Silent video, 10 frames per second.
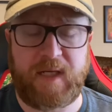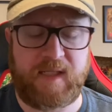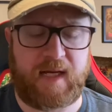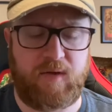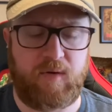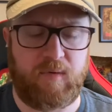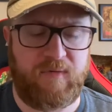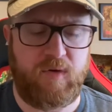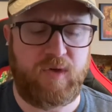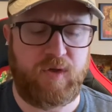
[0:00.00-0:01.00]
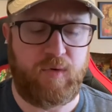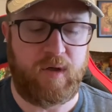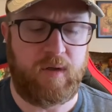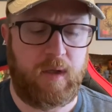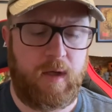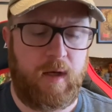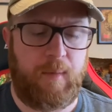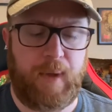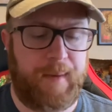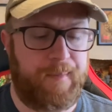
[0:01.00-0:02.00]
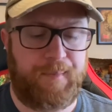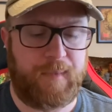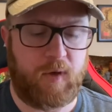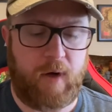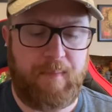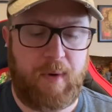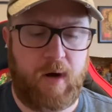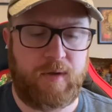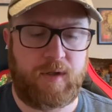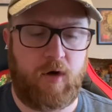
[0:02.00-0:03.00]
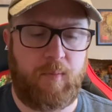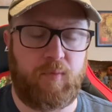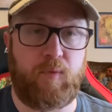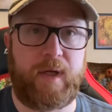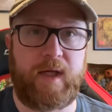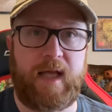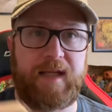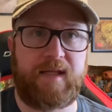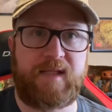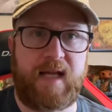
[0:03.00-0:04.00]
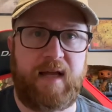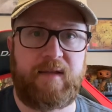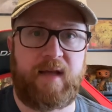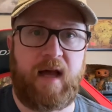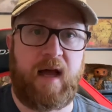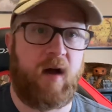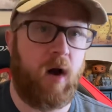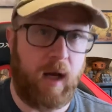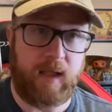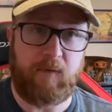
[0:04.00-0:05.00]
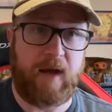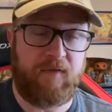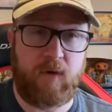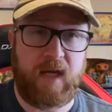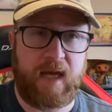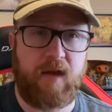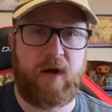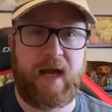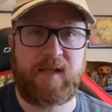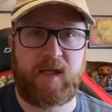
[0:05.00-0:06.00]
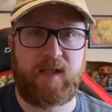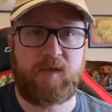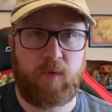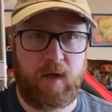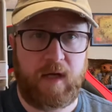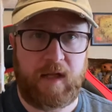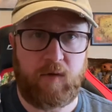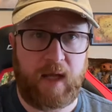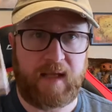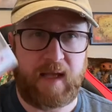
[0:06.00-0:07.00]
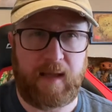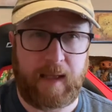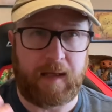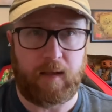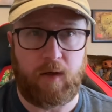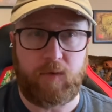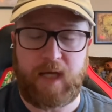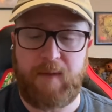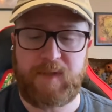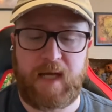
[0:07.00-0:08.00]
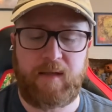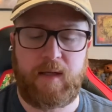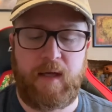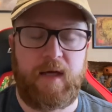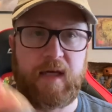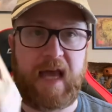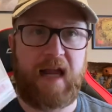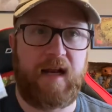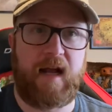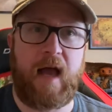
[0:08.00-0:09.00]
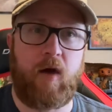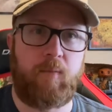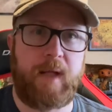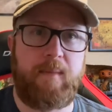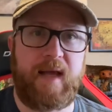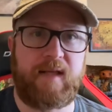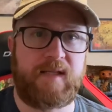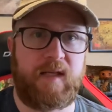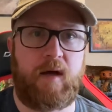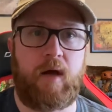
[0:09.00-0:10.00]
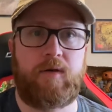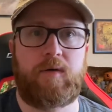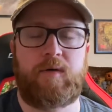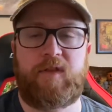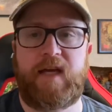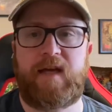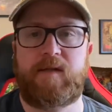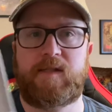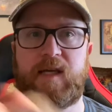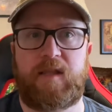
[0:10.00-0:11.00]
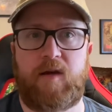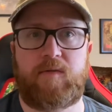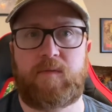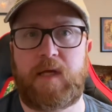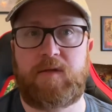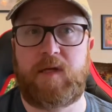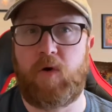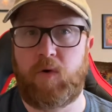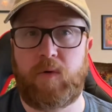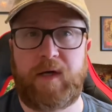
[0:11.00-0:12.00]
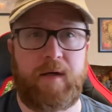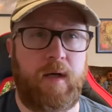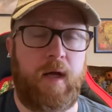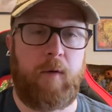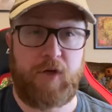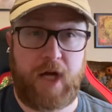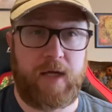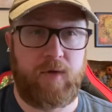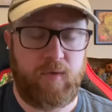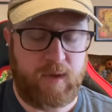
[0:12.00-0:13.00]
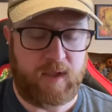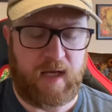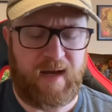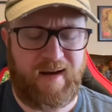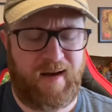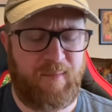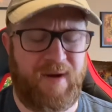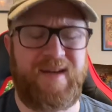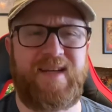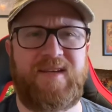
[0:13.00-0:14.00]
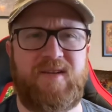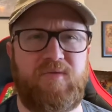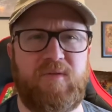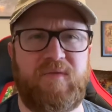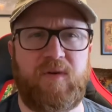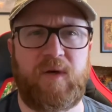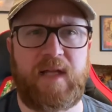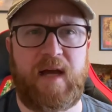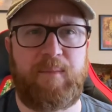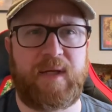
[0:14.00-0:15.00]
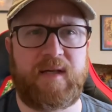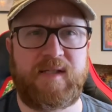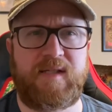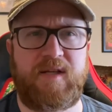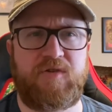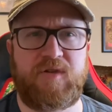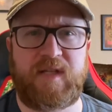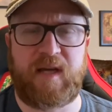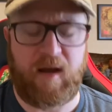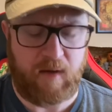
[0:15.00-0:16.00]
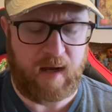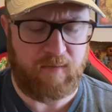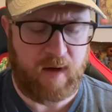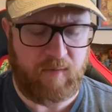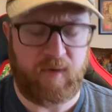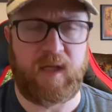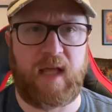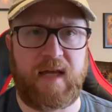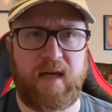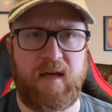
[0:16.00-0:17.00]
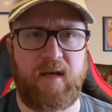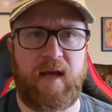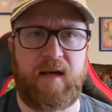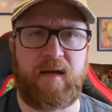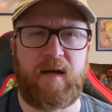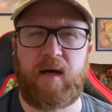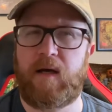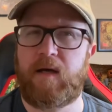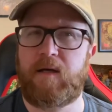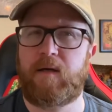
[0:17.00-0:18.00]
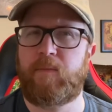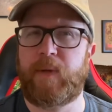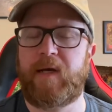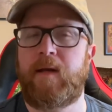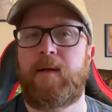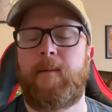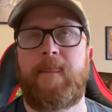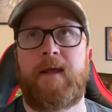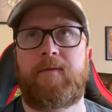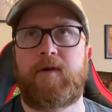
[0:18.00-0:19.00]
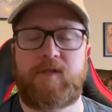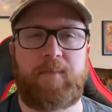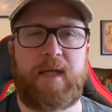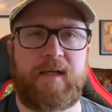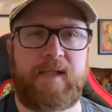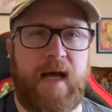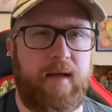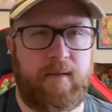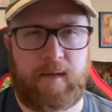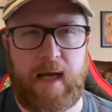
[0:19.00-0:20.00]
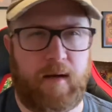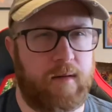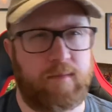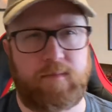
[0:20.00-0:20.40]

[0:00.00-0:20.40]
I could do the review sooner. But great bar of soap. Really like the scent. I highly, if you can get your hands on this one and you like that like cologne type scent, get it. I hope they make this in other things like their the deodorant, which I use. And I probably need to do a review on that because it's interesting. I, I, I really like it. And, uh, but there's some things that, that are,